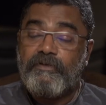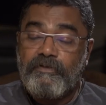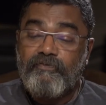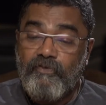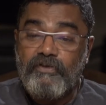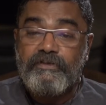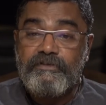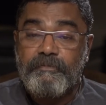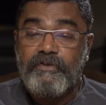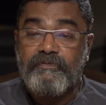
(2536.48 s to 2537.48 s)
The fourth
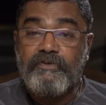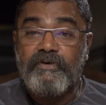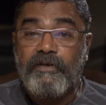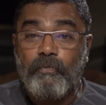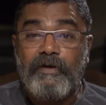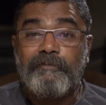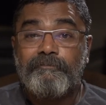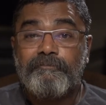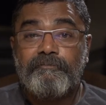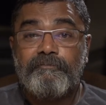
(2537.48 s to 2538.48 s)
is a bit of a tricky one.
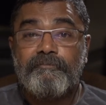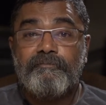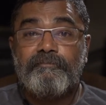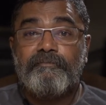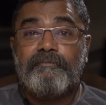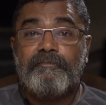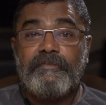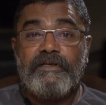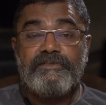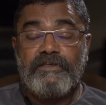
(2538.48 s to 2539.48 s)

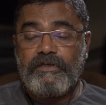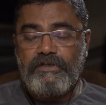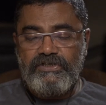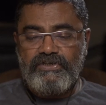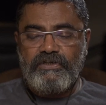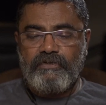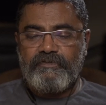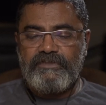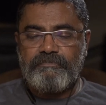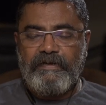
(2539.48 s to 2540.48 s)
That is the conditioning
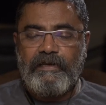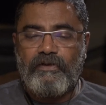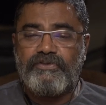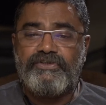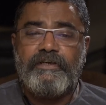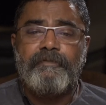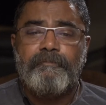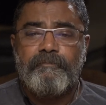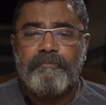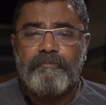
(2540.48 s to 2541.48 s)
of this biology,
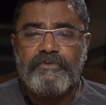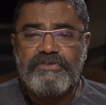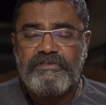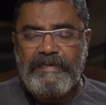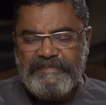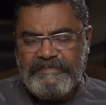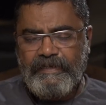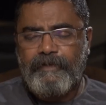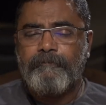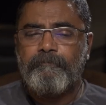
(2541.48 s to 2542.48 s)
which is
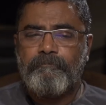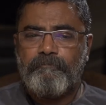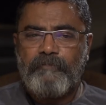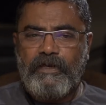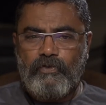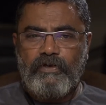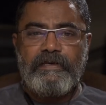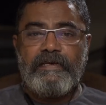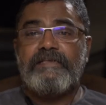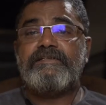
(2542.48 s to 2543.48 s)
lazy. I call
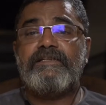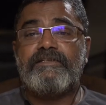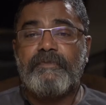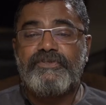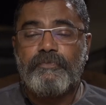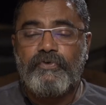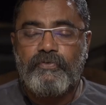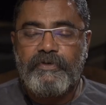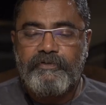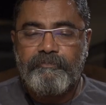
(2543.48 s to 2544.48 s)
it lazy, there's much more
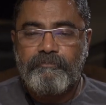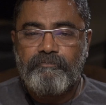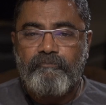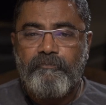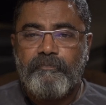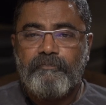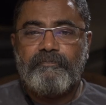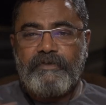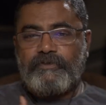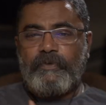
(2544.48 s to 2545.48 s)
to it.
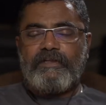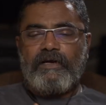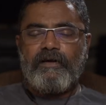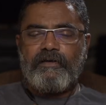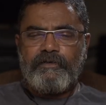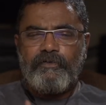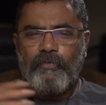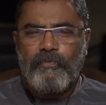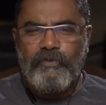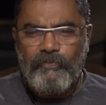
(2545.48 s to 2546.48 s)
That's when the heart, you
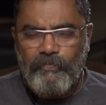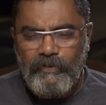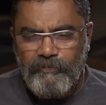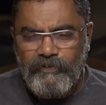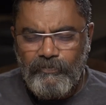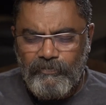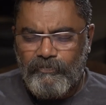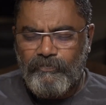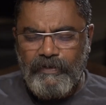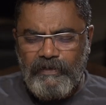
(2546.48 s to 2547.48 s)
know what, you
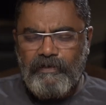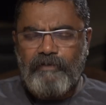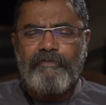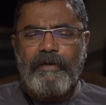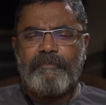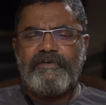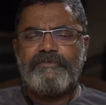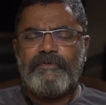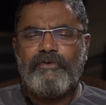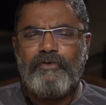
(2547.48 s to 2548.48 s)
know when love
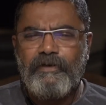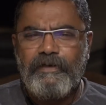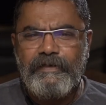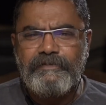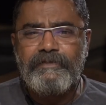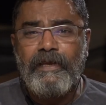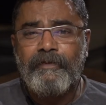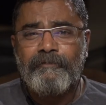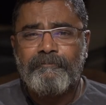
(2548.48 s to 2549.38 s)
happens, when you're not lazy.